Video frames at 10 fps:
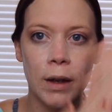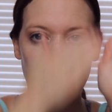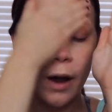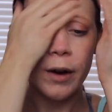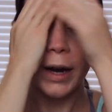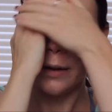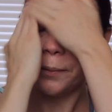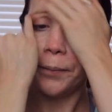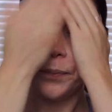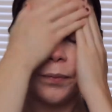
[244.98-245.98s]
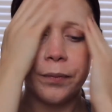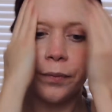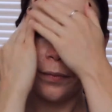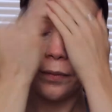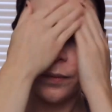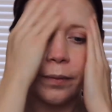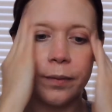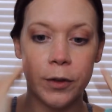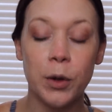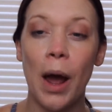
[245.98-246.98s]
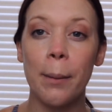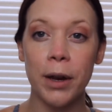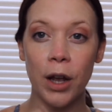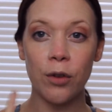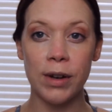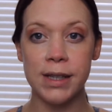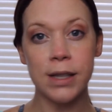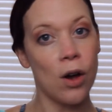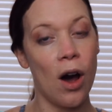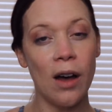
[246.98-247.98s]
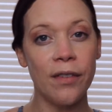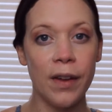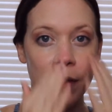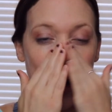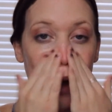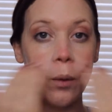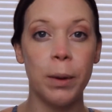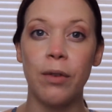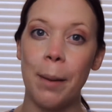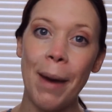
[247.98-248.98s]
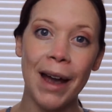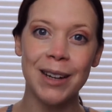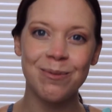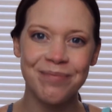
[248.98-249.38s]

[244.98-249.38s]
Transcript: All right. So now I'm going to go rinse this off, and then I will be right back.